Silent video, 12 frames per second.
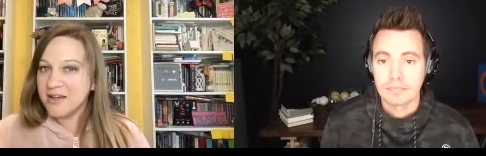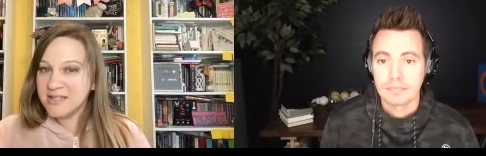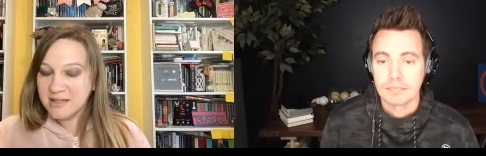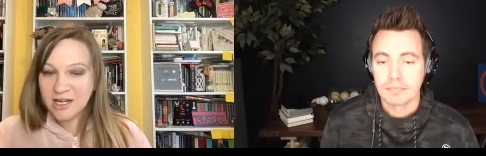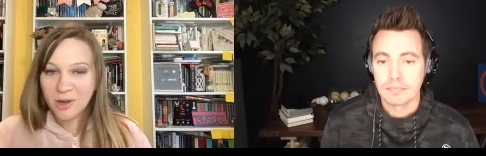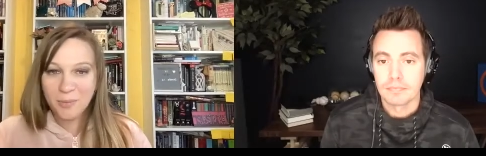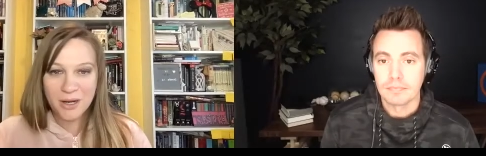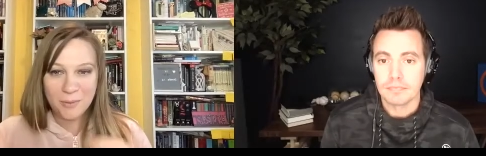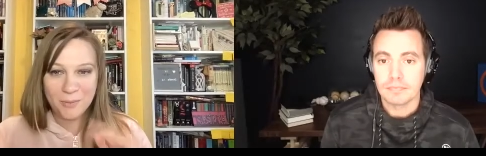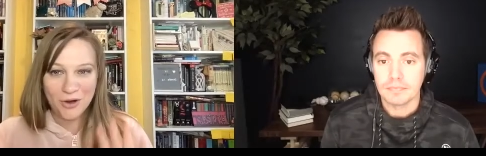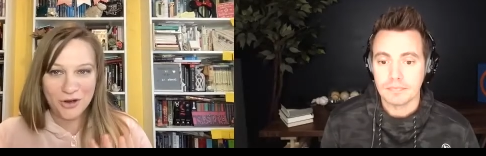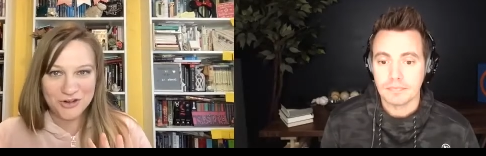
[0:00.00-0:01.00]
Speaker 1: us a little bit
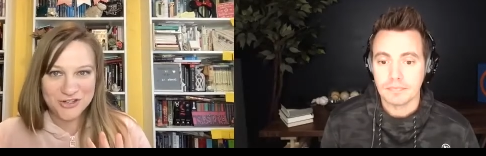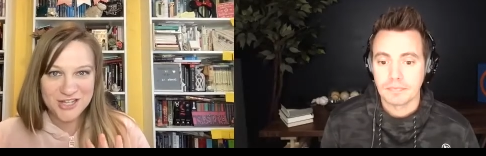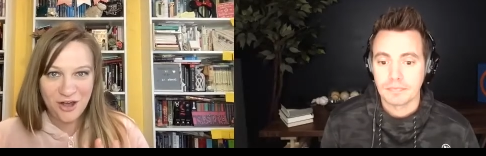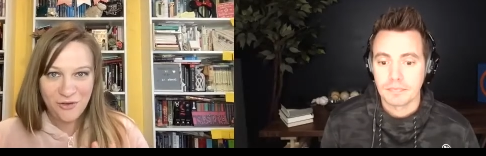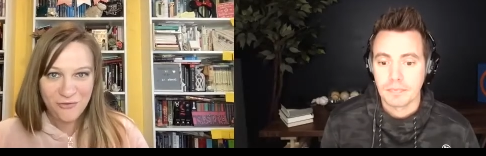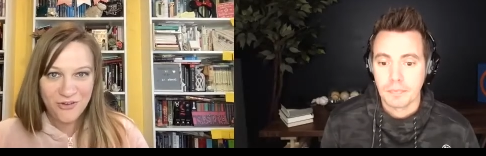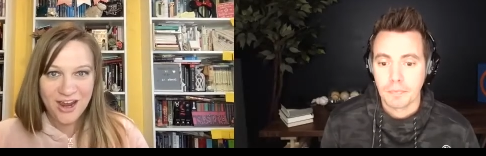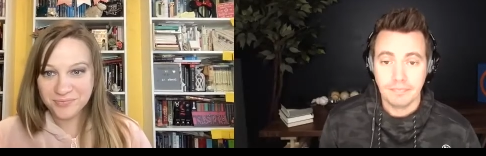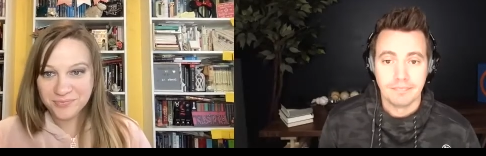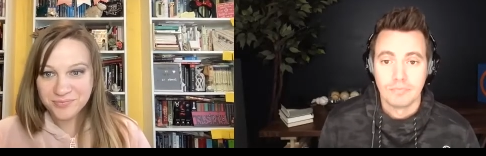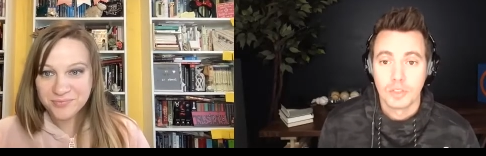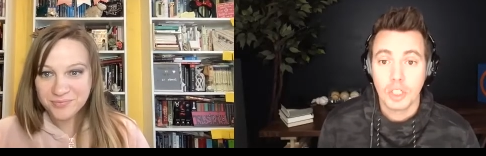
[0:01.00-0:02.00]
about yourself?
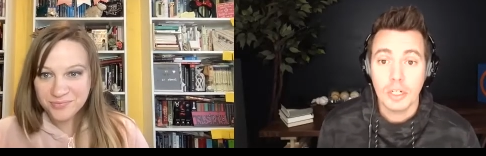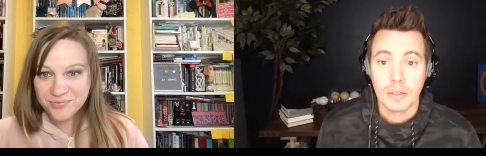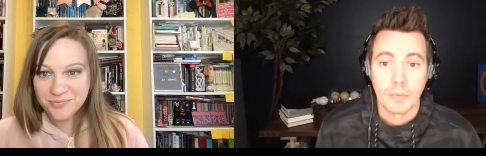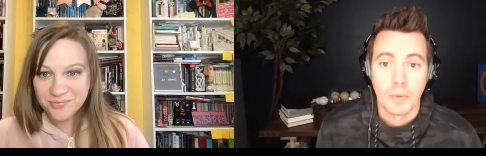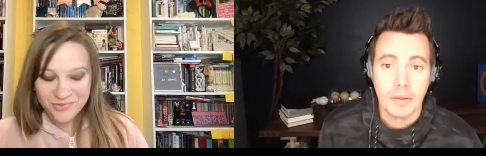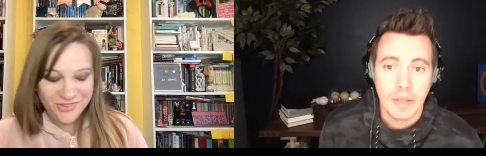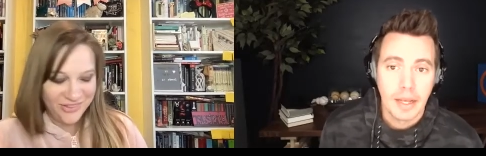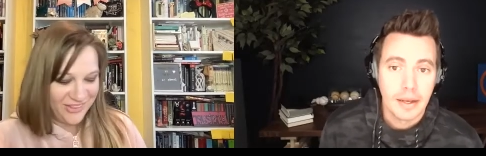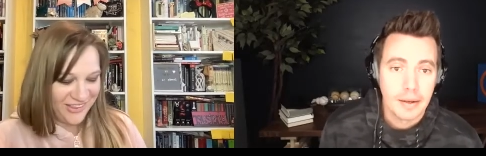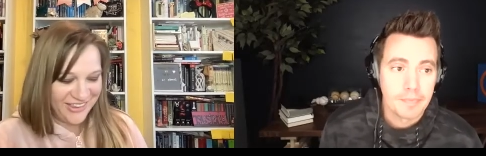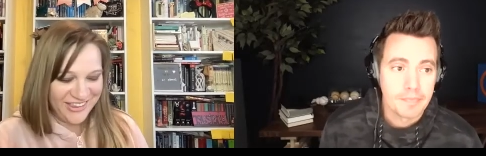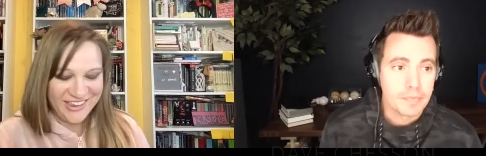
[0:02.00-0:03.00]
Sure.
Speaker 2: Well, um,
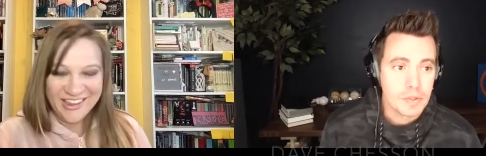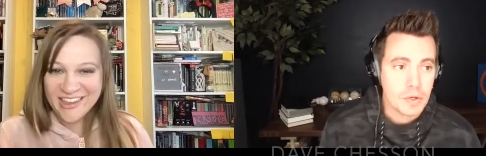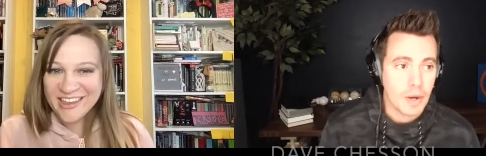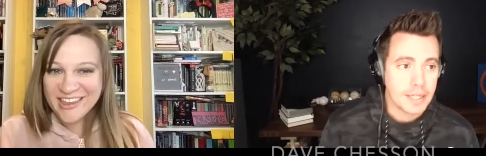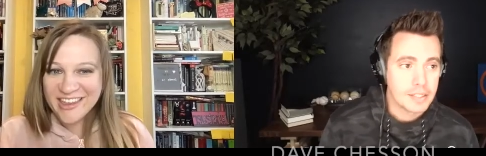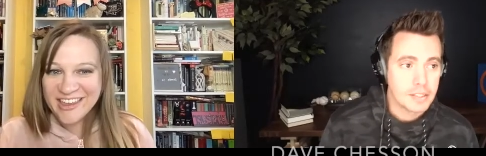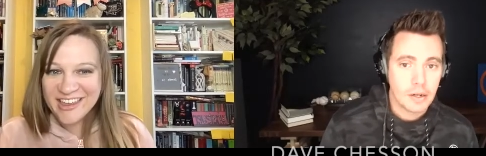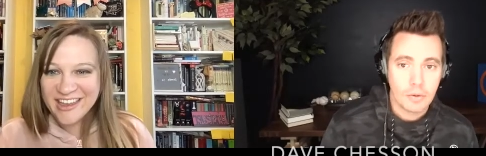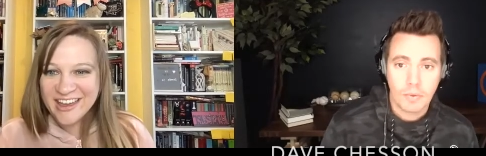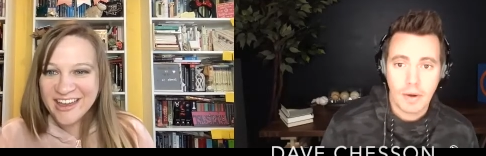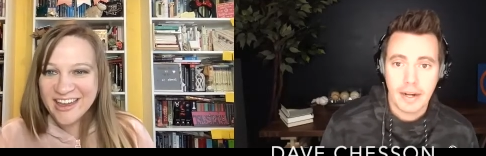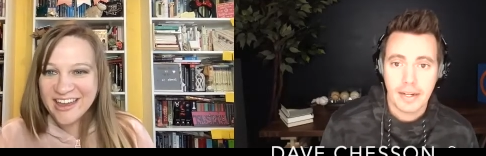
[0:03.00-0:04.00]
so I started
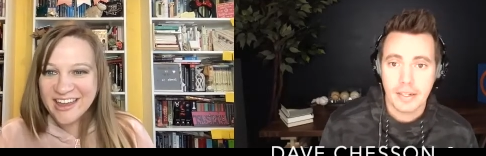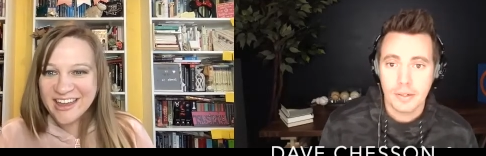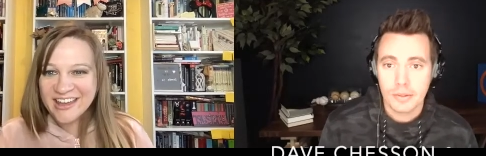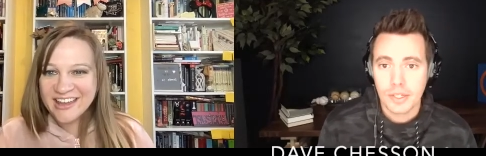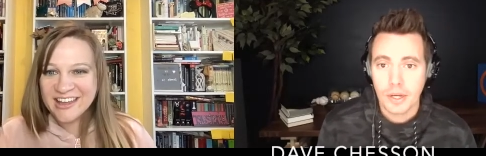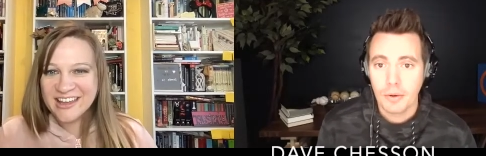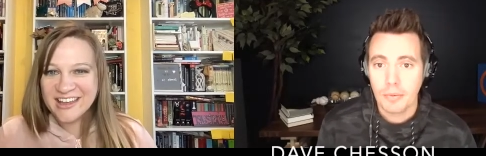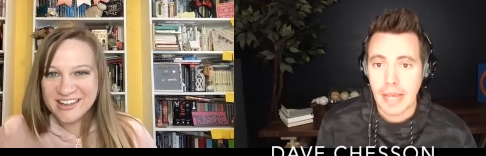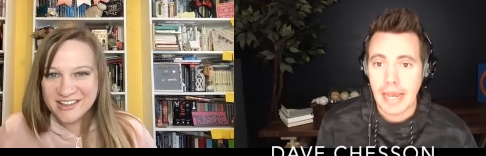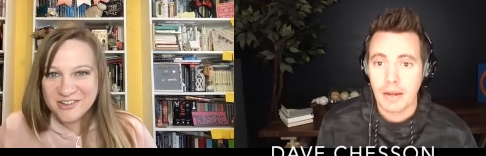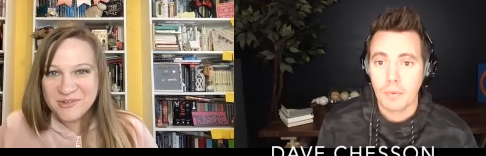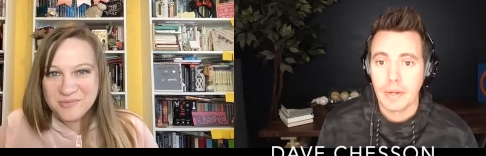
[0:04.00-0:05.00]
writing years ago back
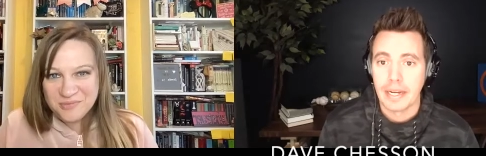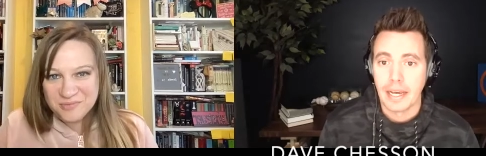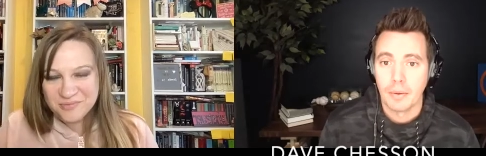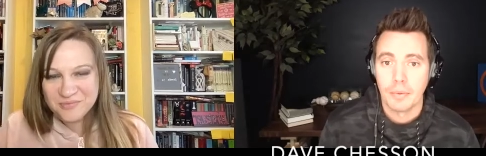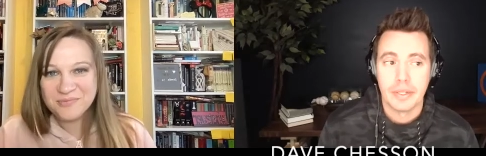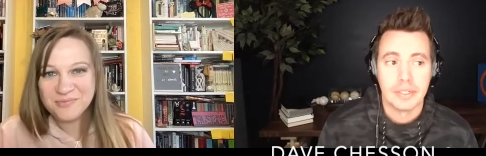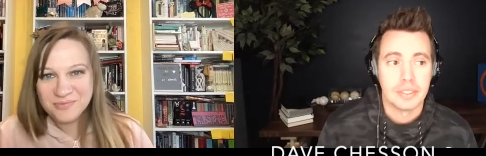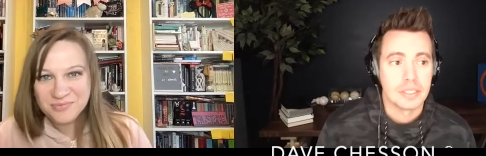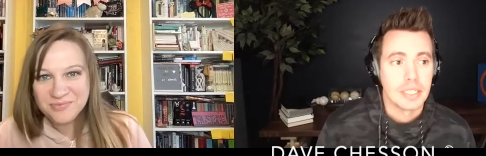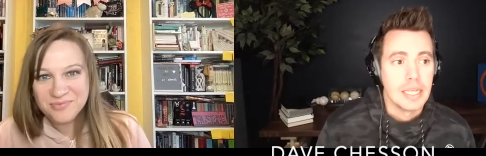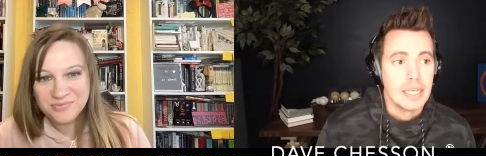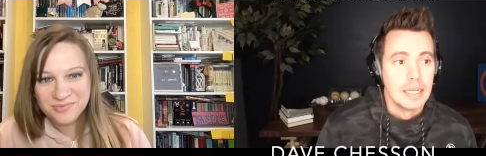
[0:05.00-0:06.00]
when I was
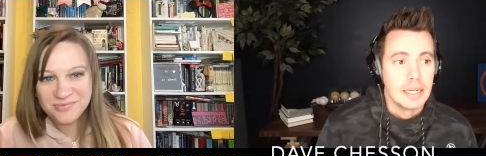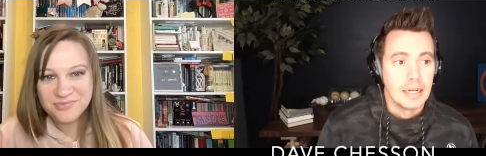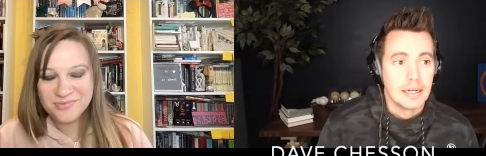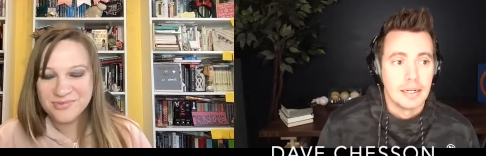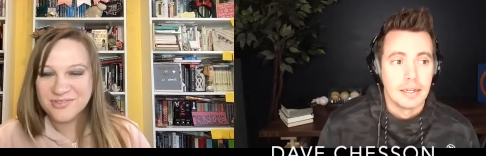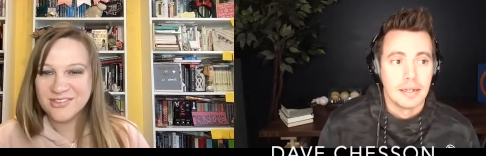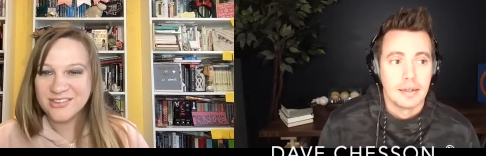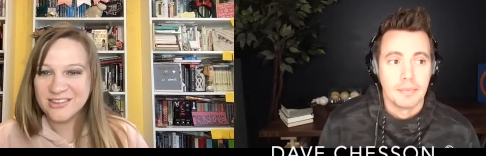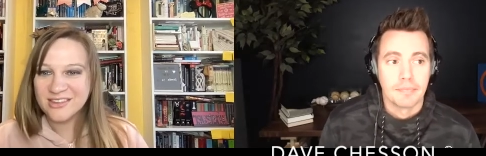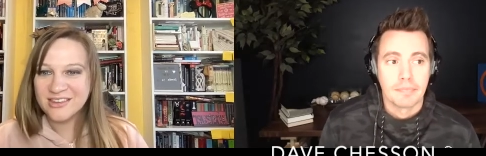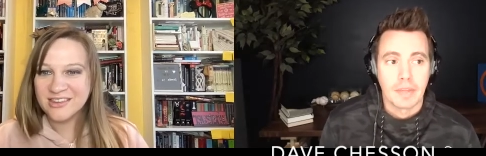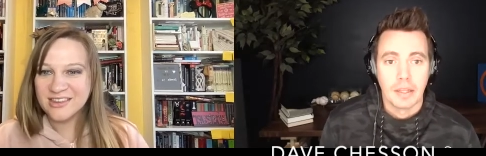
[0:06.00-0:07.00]
um,
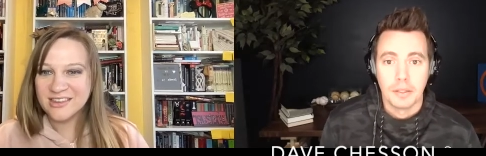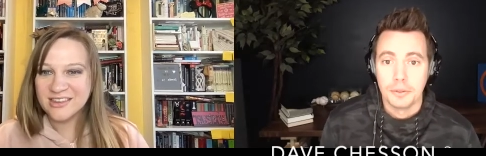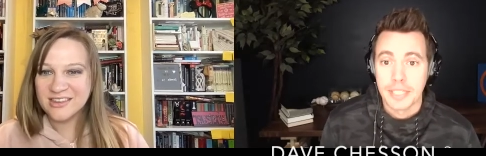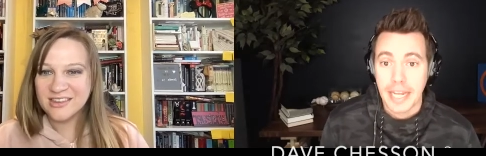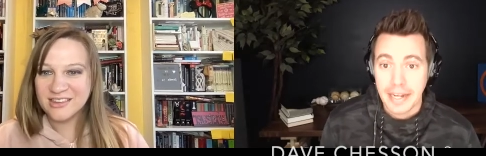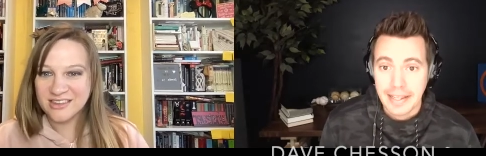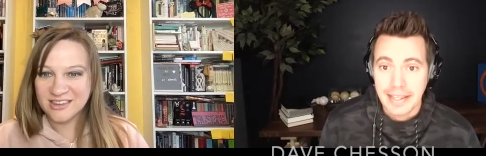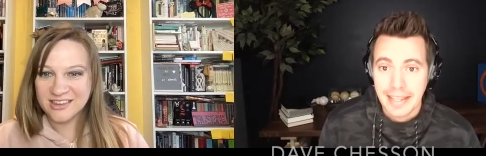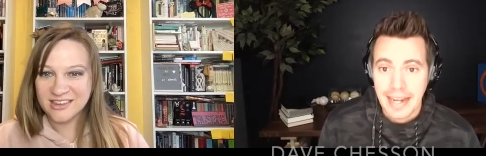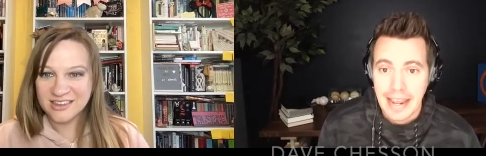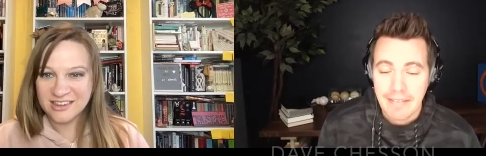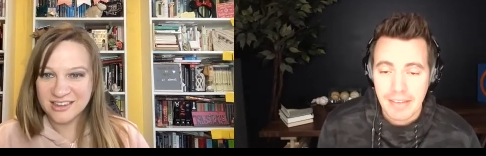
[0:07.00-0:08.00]
a lieutenant in the
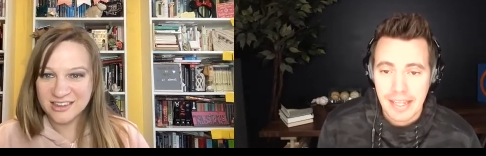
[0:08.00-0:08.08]
Navy,